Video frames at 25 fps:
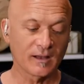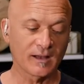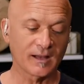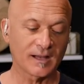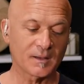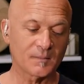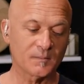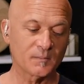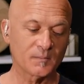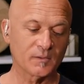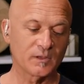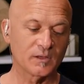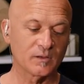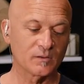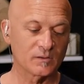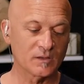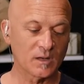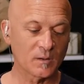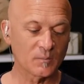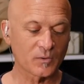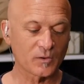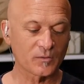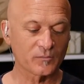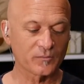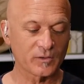Um, you know, a
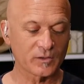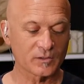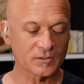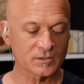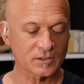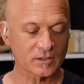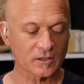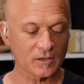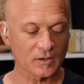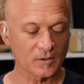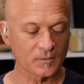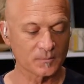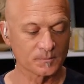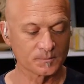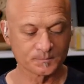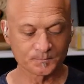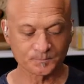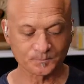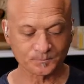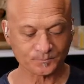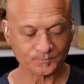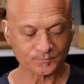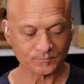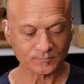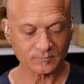number of years ago,
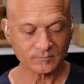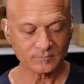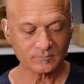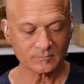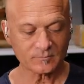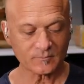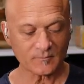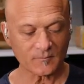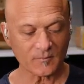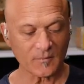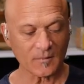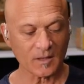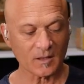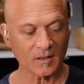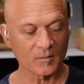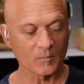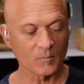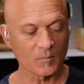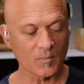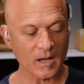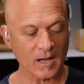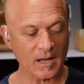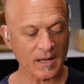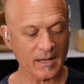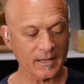
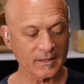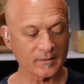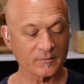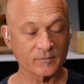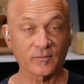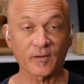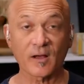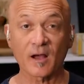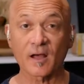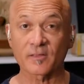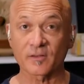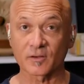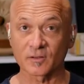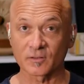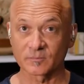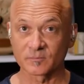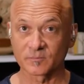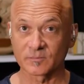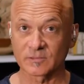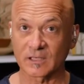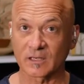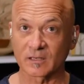my father